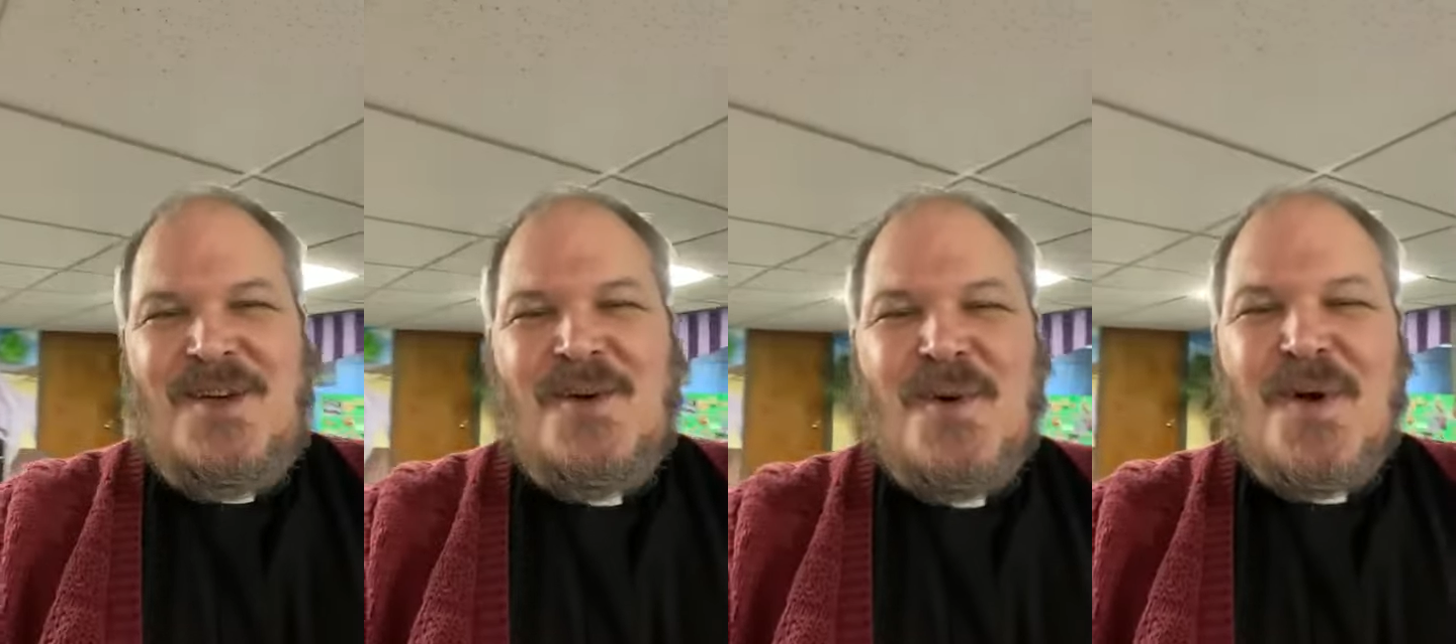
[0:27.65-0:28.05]

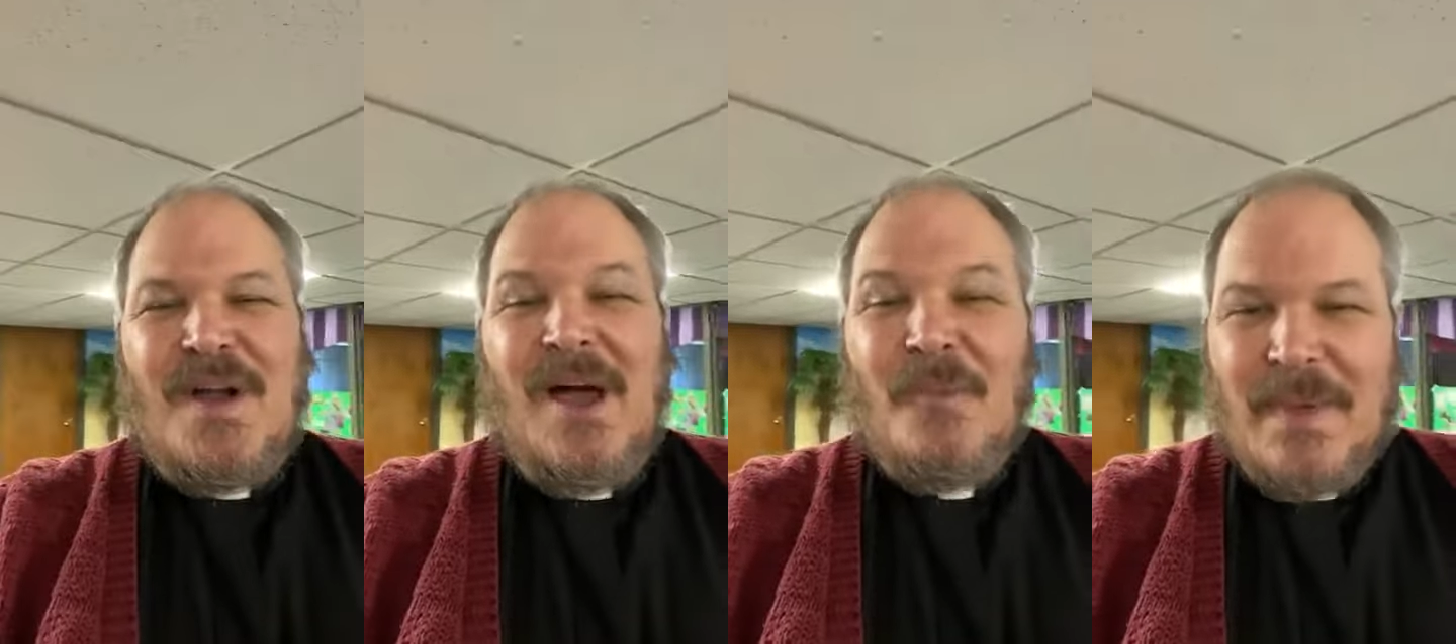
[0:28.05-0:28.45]
who are
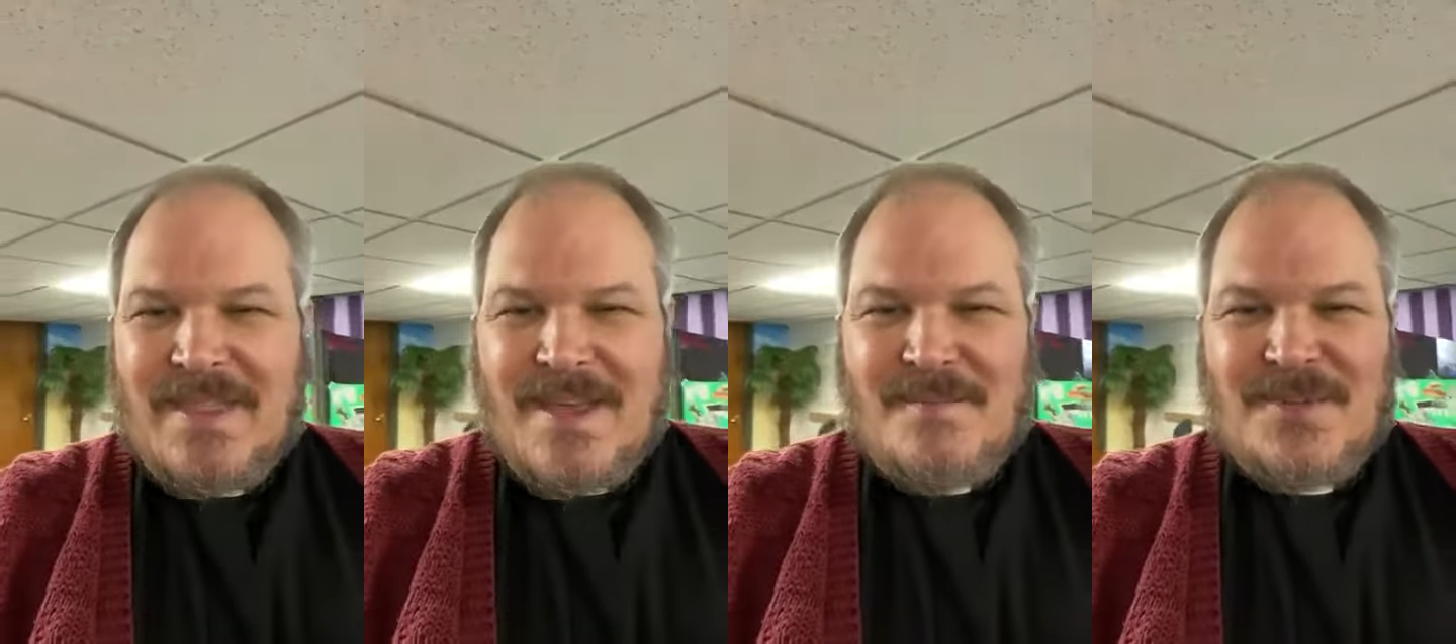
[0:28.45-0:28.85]

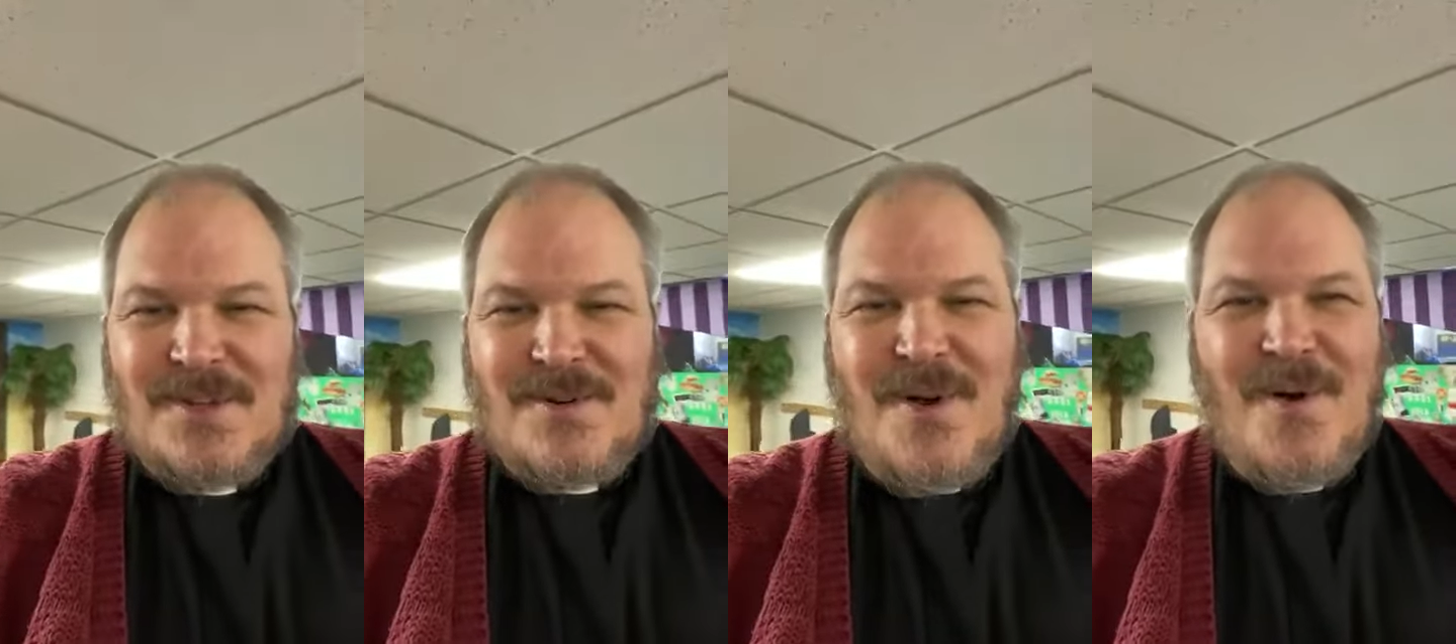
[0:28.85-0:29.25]
helping them to
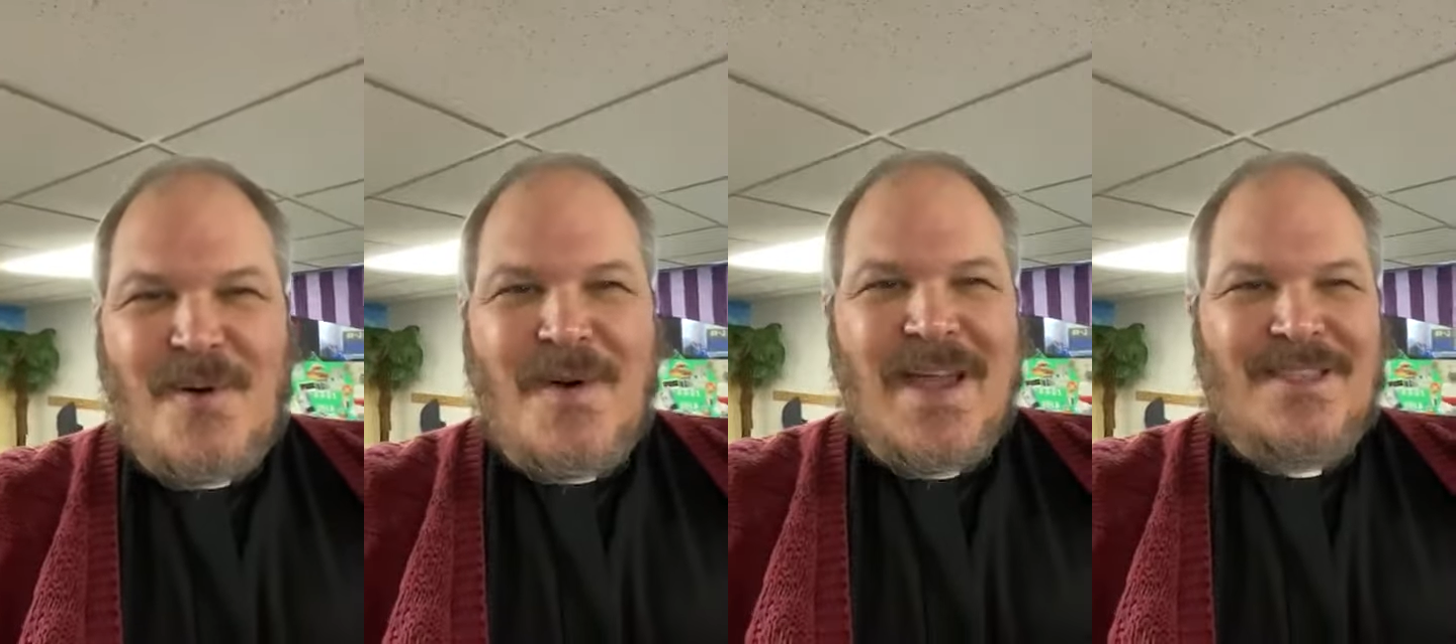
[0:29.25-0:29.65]

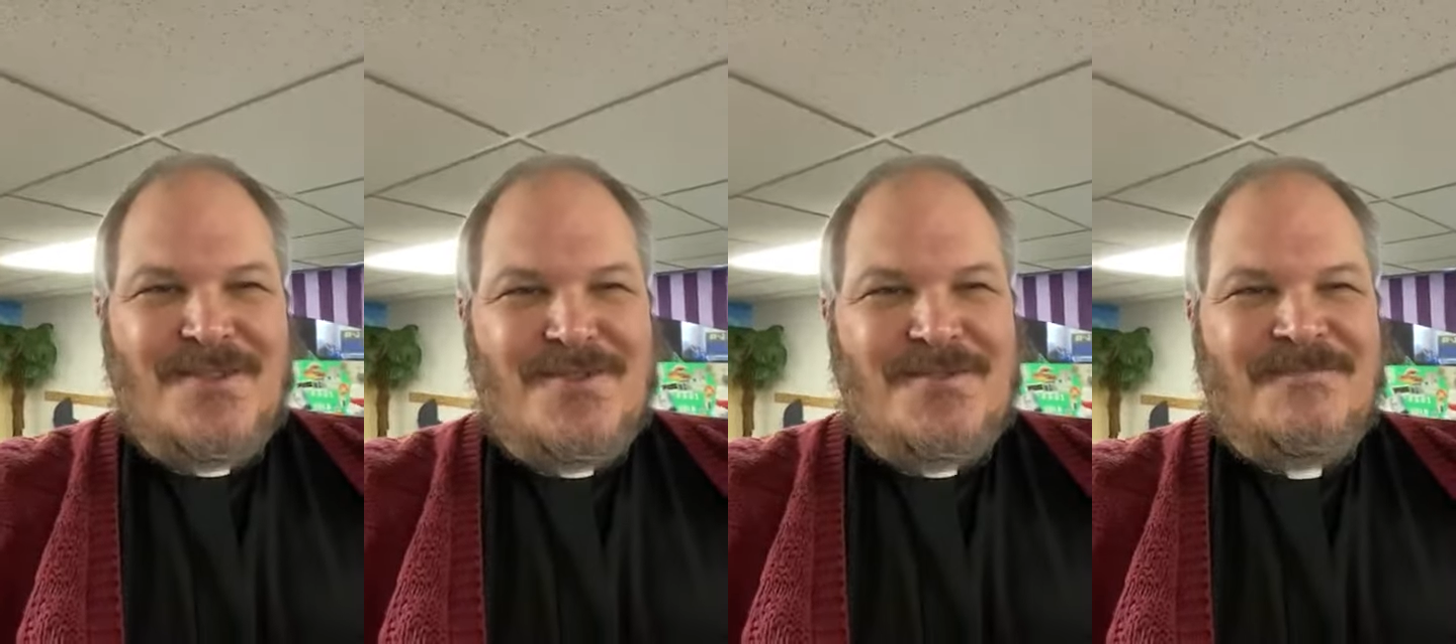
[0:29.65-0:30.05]
grow and
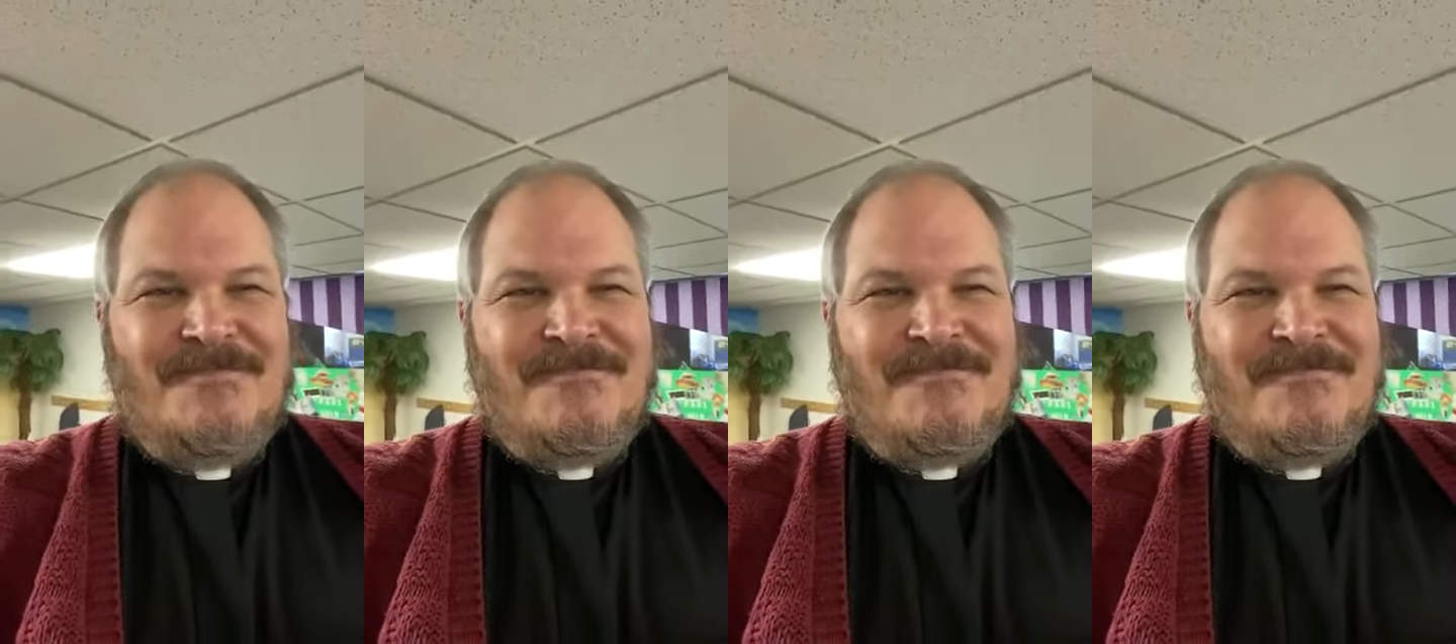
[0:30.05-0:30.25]
learn.